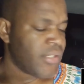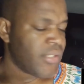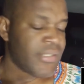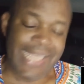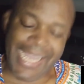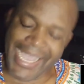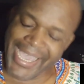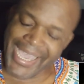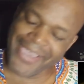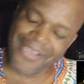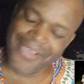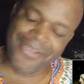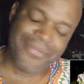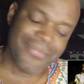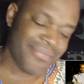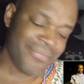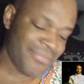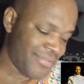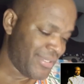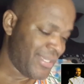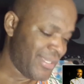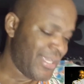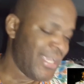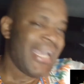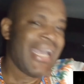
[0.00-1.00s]
Damn,
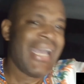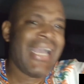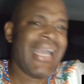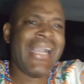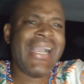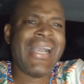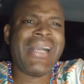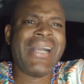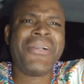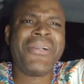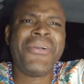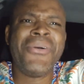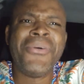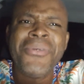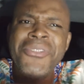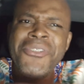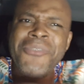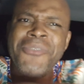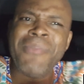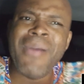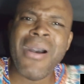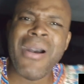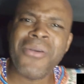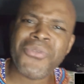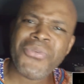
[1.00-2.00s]
I got
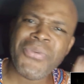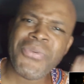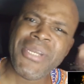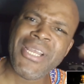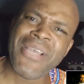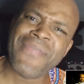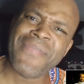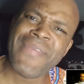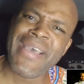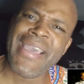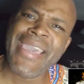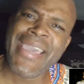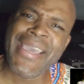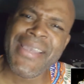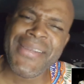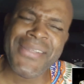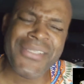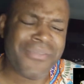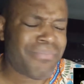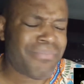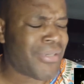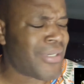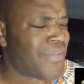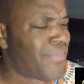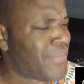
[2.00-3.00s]
goosebumps whenever I hear
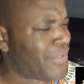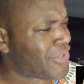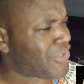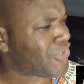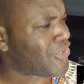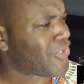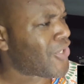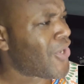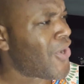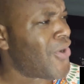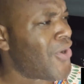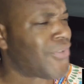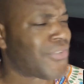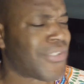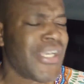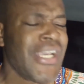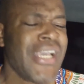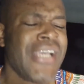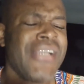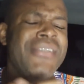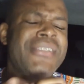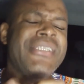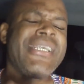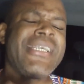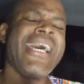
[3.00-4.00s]
this brother's songs.
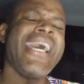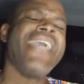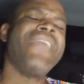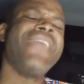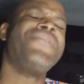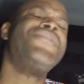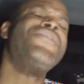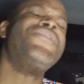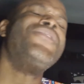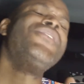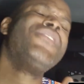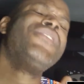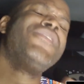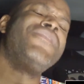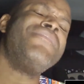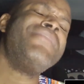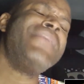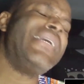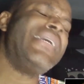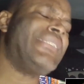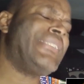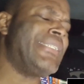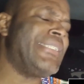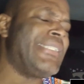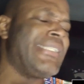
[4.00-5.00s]
Tight full of
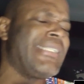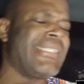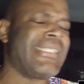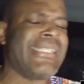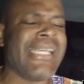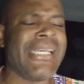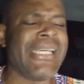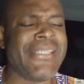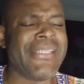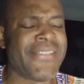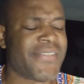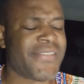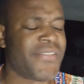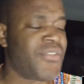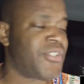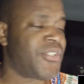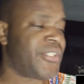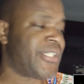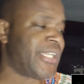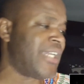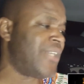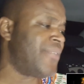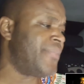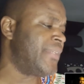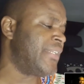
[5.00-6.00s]
messages, ladies and
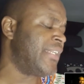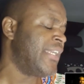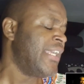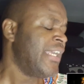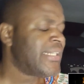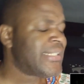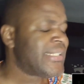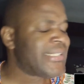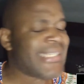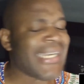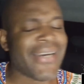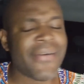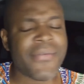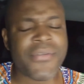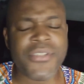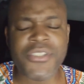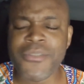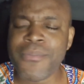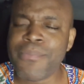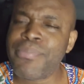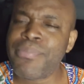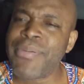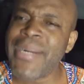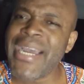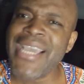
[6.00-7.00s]
gentlemen. That
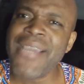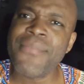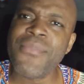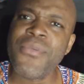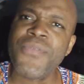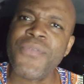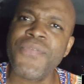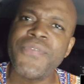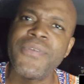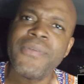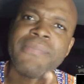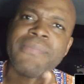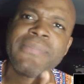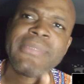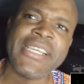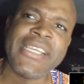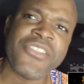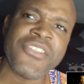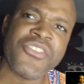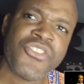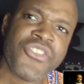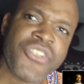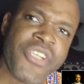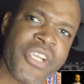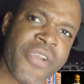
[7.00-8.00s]
was Brymo from
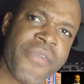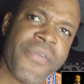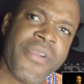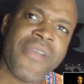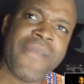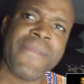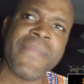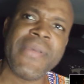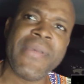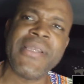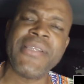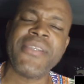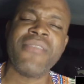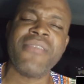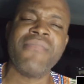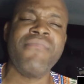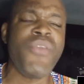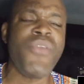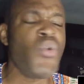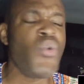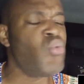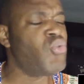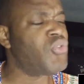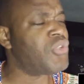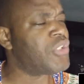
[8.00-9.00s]
Nigeria, man. The
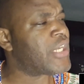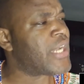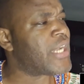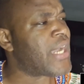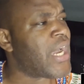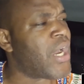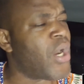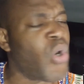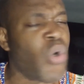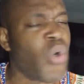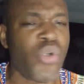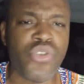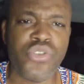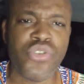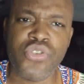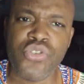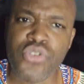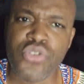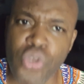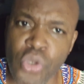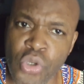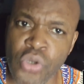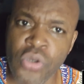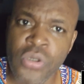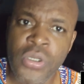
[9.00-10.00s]
musica
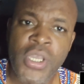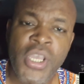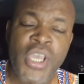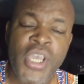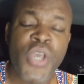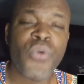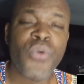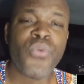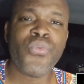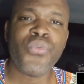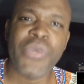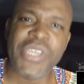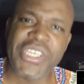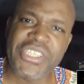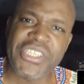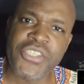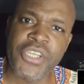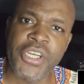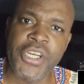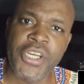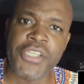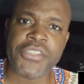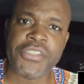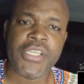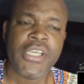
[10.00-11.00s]
Osu
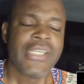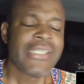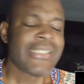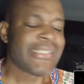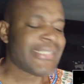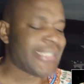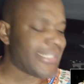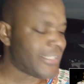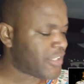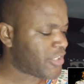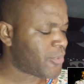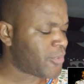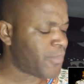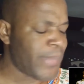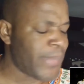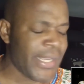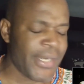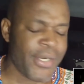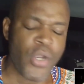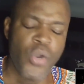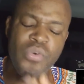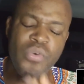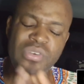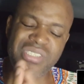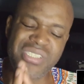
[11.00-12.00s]
Wizards. This
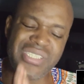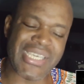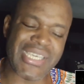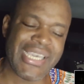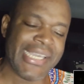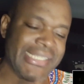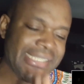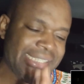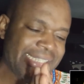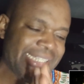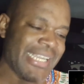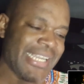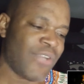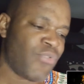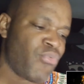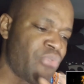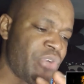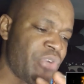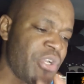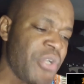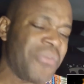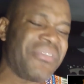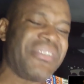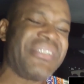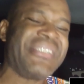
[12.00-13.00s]
man always kicks that
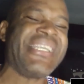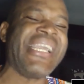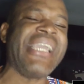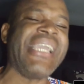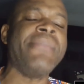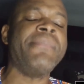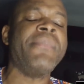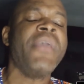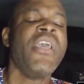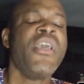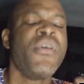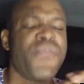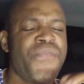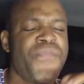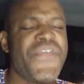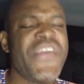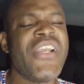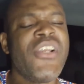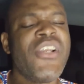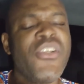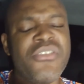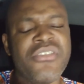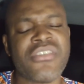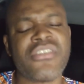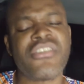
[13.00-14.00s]
real deep,
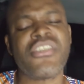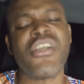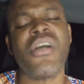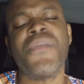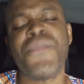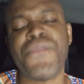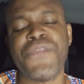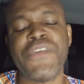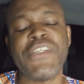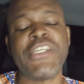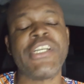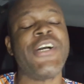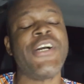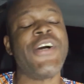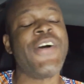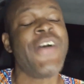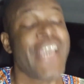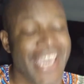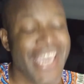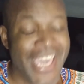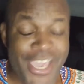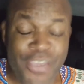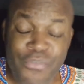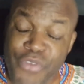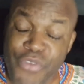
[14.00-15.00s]
philosophical.
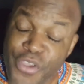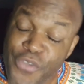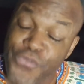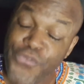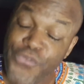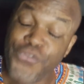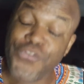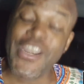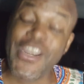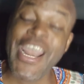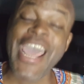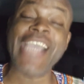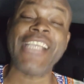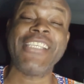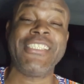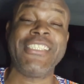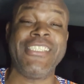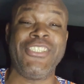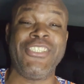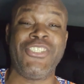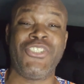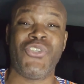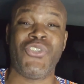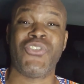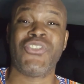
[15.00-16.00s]
He reflects
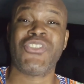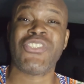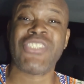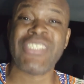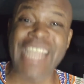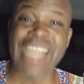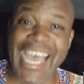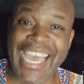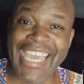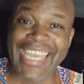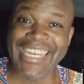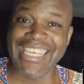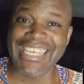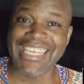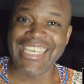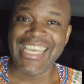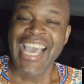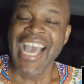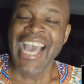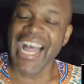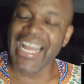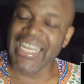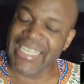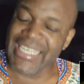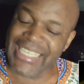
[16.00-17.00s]
his society.
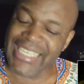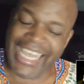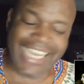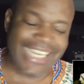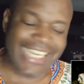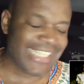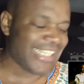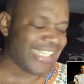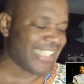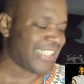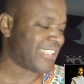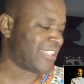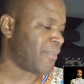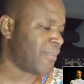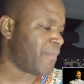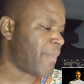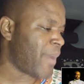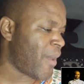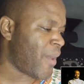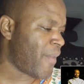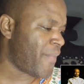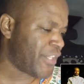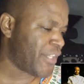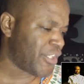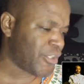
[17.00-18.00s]
I like this
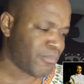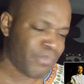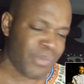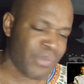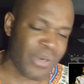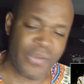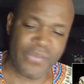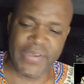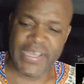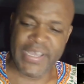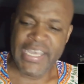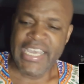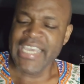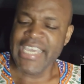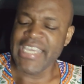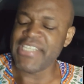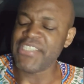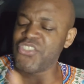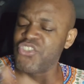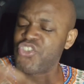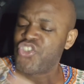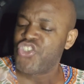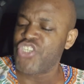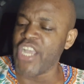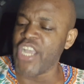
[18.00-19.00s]
about this brother.
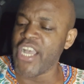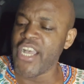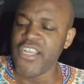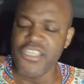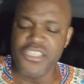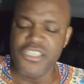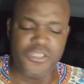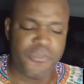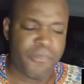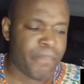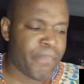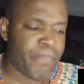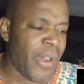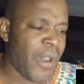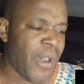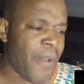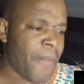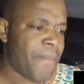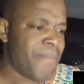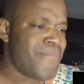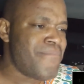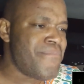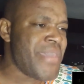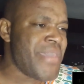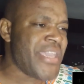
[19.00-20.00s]
His jazz
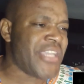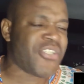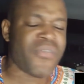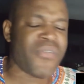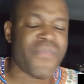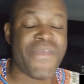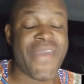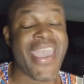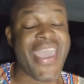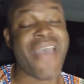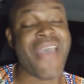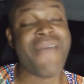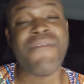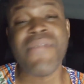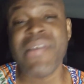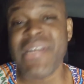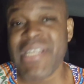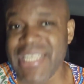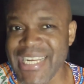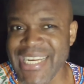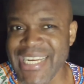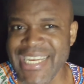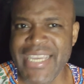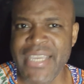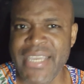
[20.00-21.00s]
pop mix of
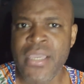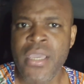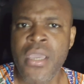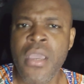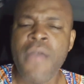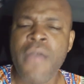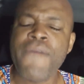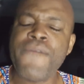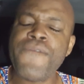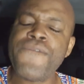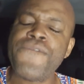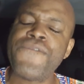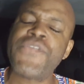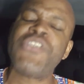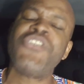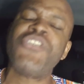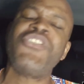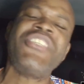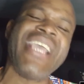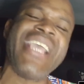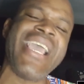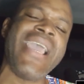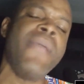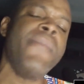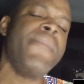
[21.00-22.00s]
everything,
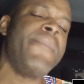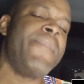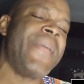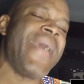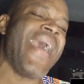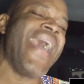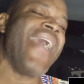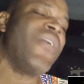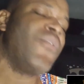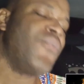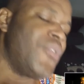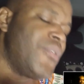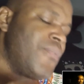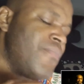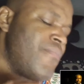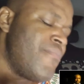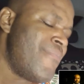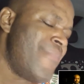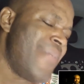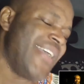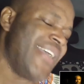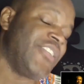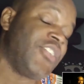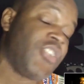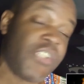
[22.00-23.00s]
jam-packed with
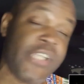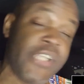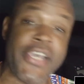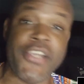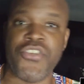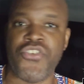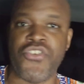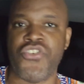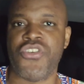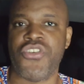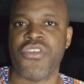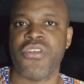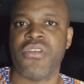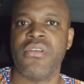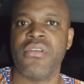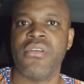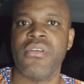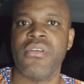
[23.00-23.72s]
message.